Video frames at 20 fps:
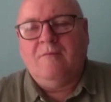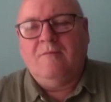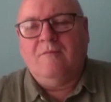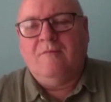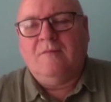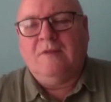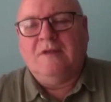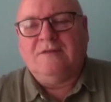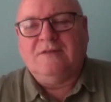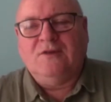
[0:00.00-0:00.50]

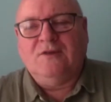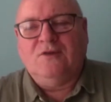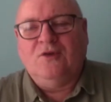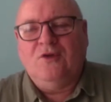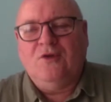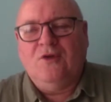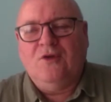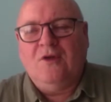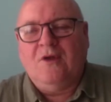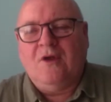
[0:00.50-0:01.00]
listening to
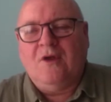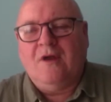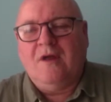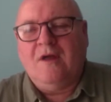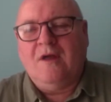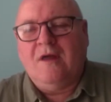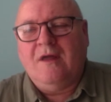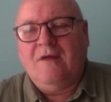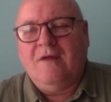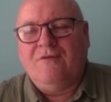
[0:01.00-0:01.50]
you,
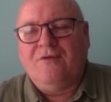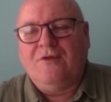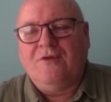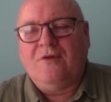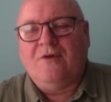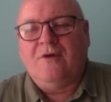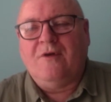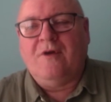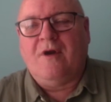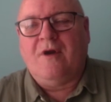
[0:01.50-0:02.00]
if
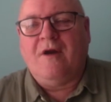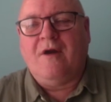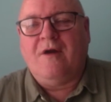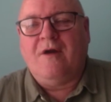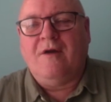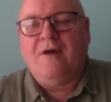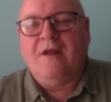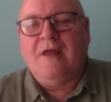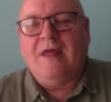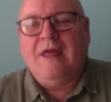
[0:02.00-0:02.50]
there
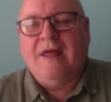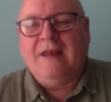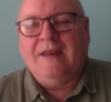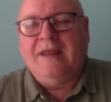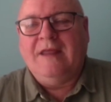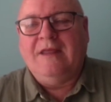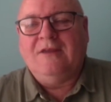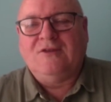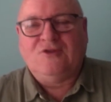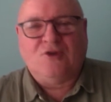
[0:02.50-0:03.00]
are
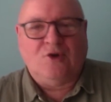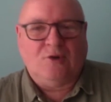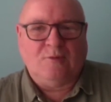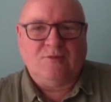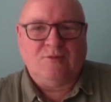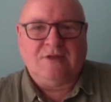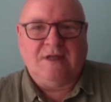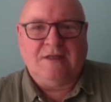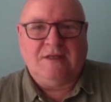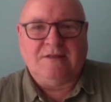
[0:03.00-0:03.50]
any
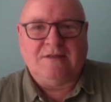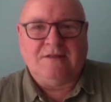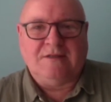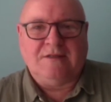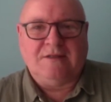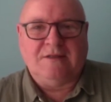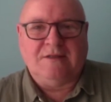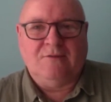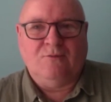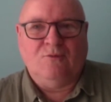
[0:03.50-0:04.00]

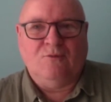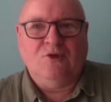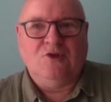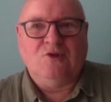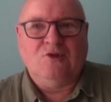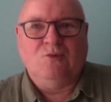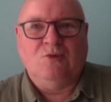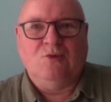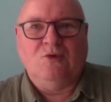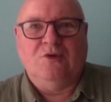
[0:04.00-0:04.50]
circumstances
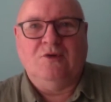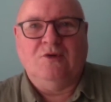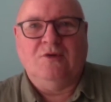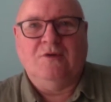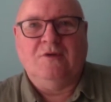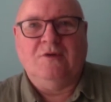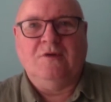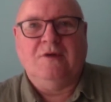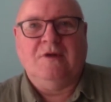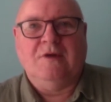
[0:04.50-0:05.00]

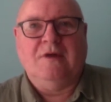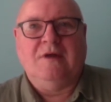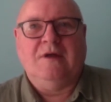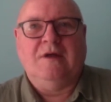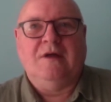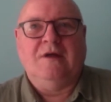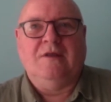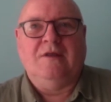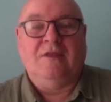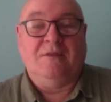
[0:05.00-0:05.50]

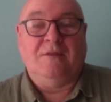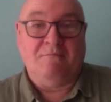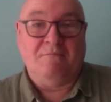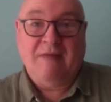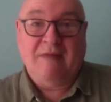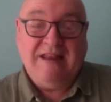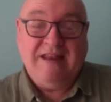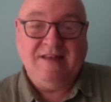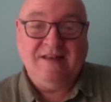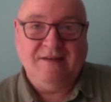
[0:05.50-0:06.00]
that
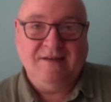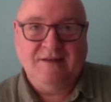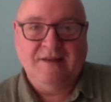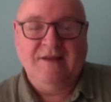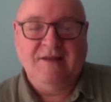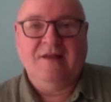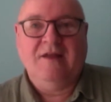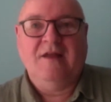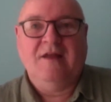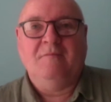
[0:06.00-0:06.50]
might
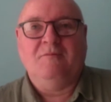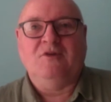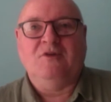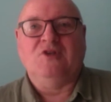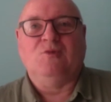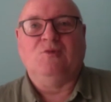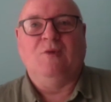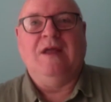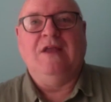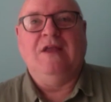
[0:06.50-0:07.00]

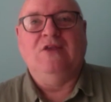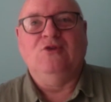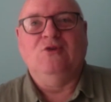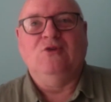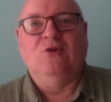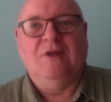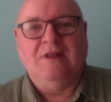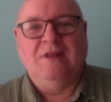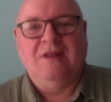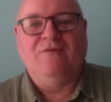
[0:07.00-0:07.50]
persuade
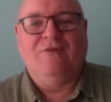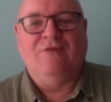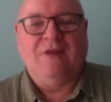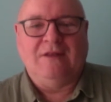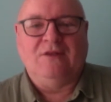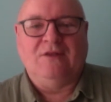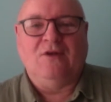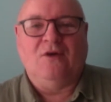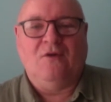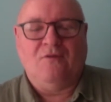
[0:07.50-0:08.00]
you in the
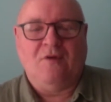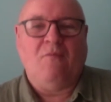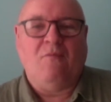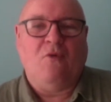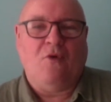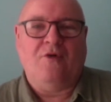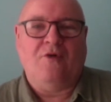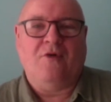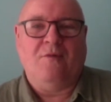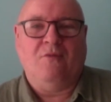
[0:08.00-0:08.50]
event of a
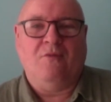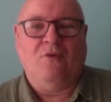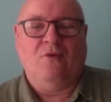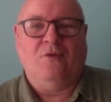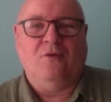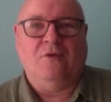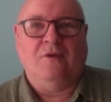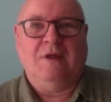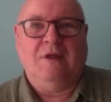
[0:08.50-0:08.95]
border poll